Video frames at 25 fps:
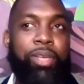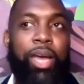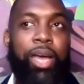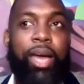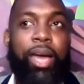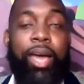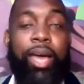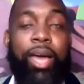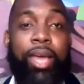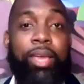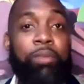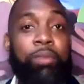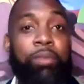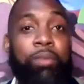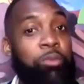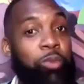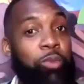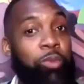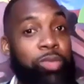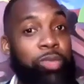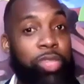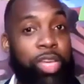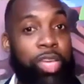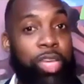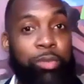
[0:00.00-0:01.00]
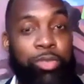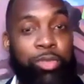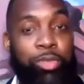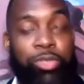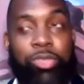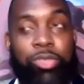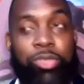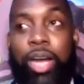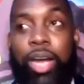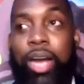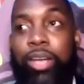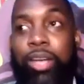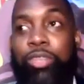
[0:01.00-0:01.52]
I was able to
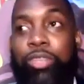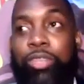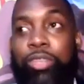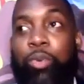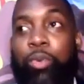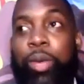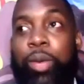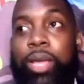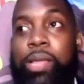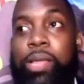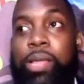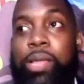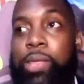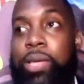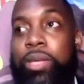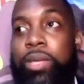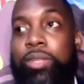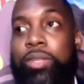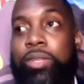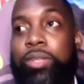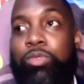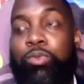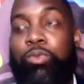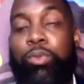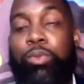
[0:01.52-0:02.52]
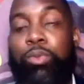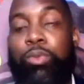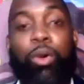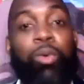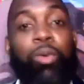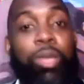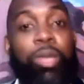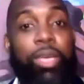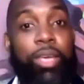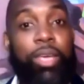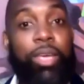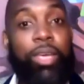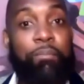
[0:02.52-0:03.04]
start doing things
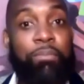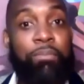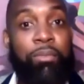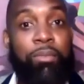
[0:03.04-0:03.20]
remotely.